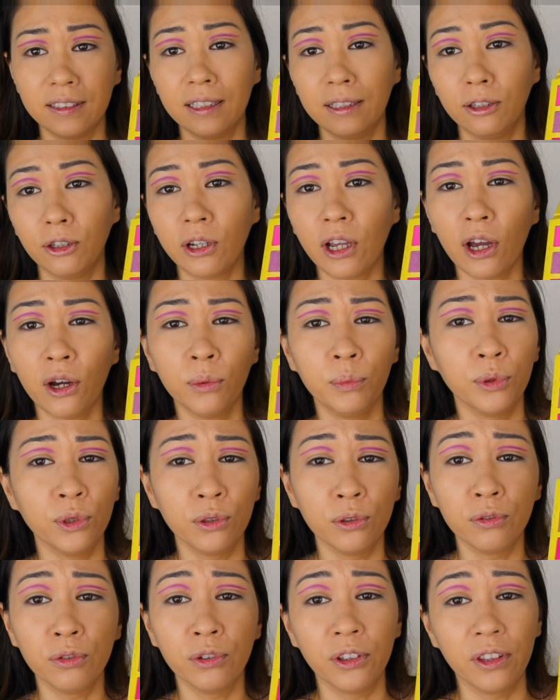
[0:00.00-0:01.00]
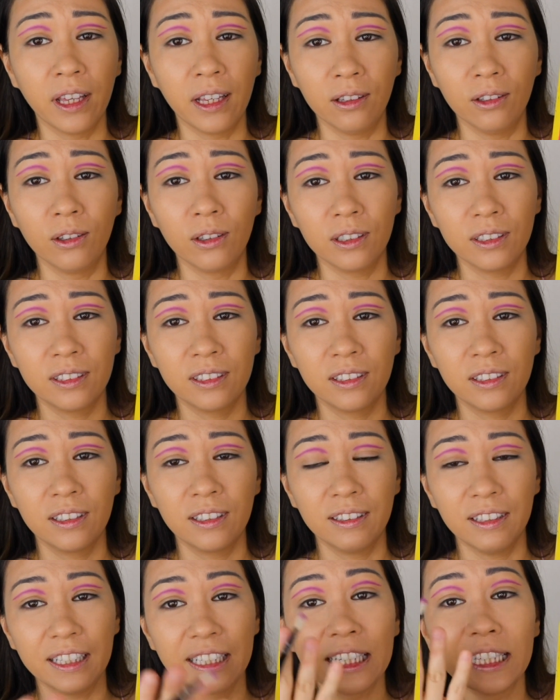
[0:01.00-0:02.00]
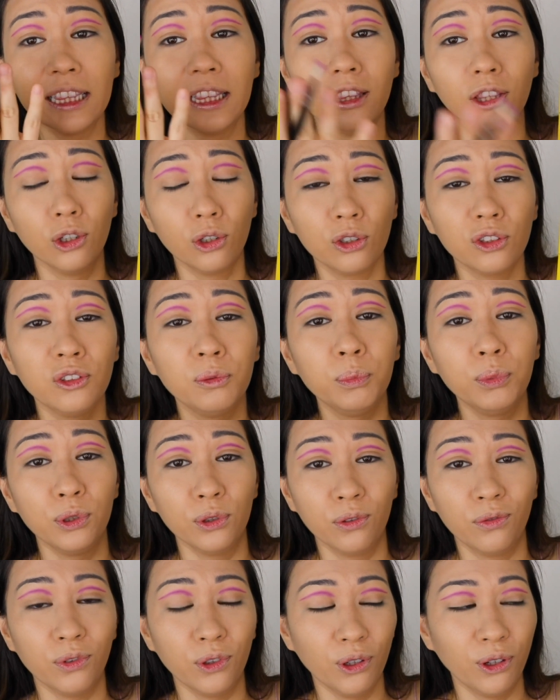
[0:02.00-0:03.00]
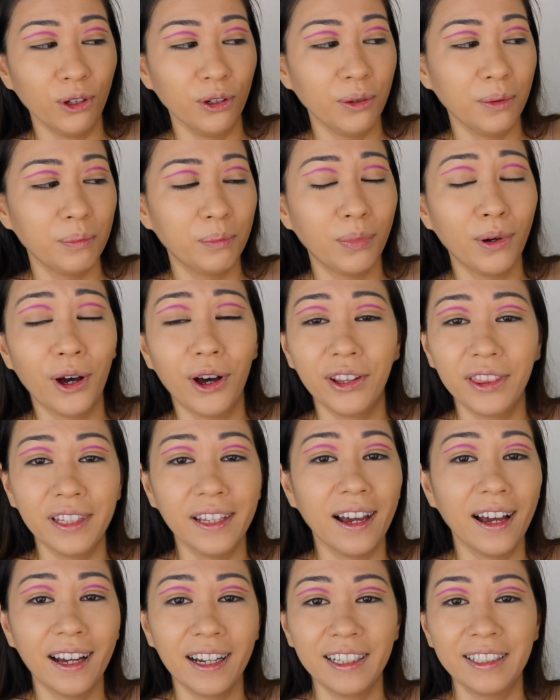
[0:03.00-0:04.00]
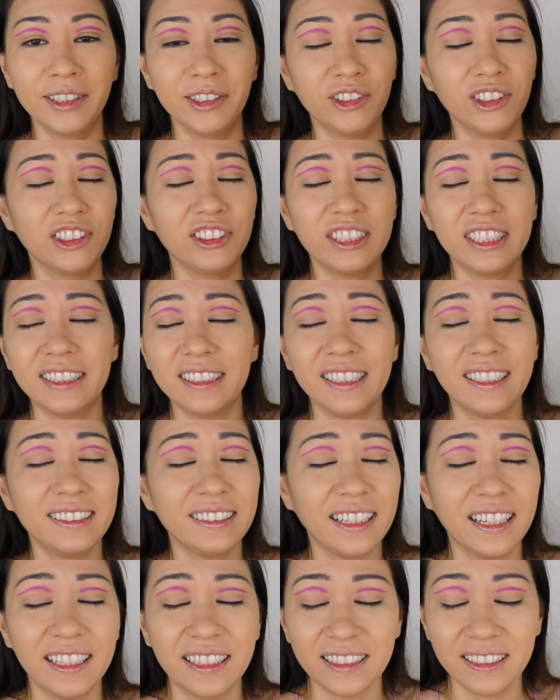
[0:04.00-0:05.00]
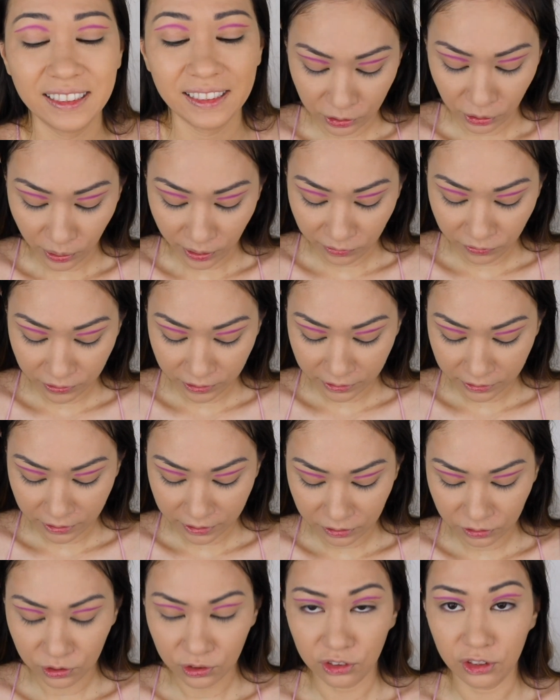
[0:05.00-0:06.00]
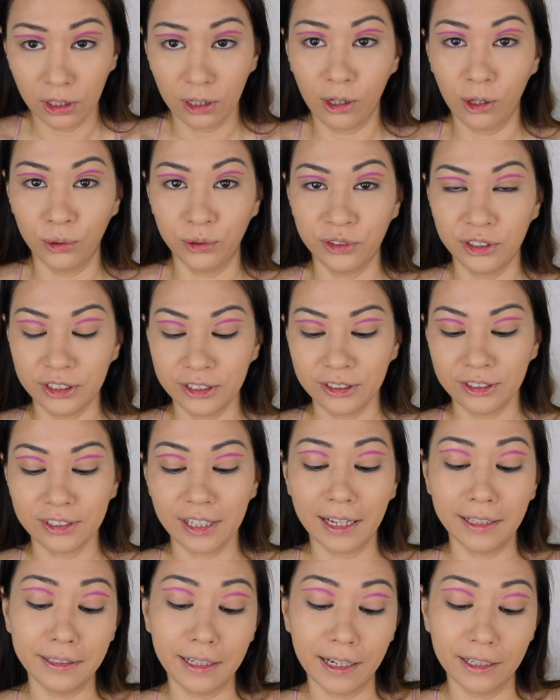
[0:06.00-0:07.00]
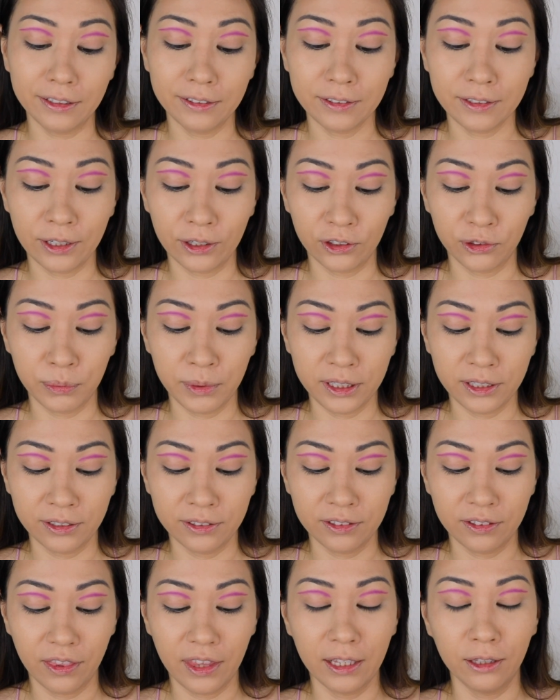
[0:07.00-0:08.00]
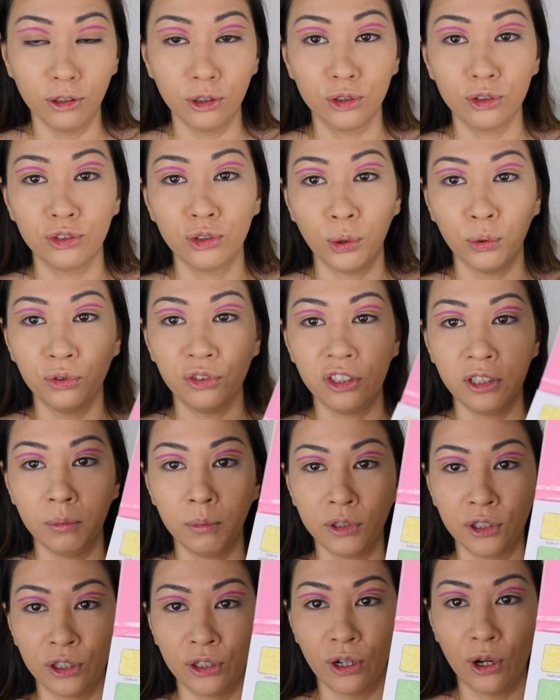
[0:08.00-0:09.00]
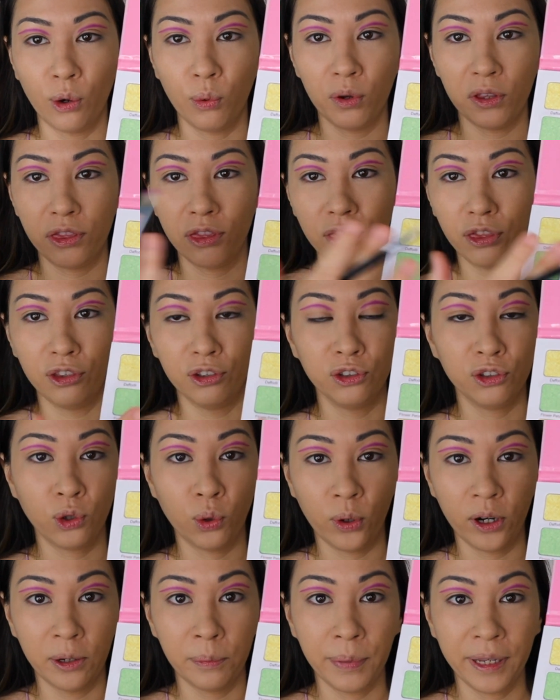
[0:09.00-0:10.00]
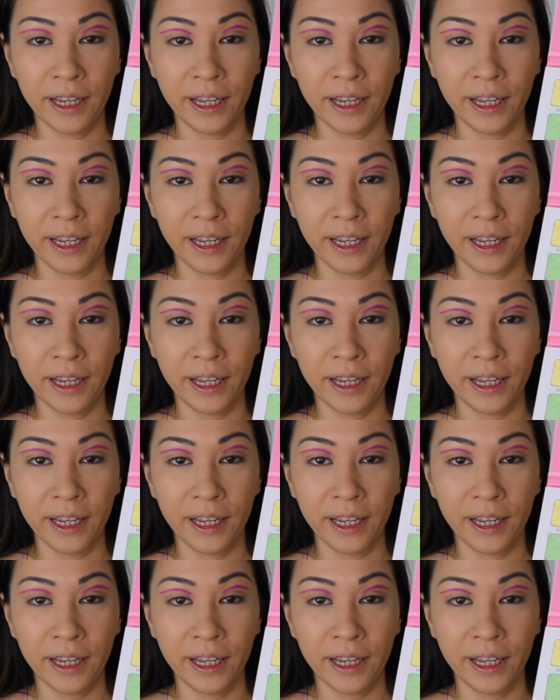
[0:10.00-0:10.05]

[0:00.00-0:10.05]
See, look how beautiful that looks. Like it looks beautiful, but on the eyes, just it doesn't. So I feel like this is the closest, and yeah, it scares me because they look so similar with the square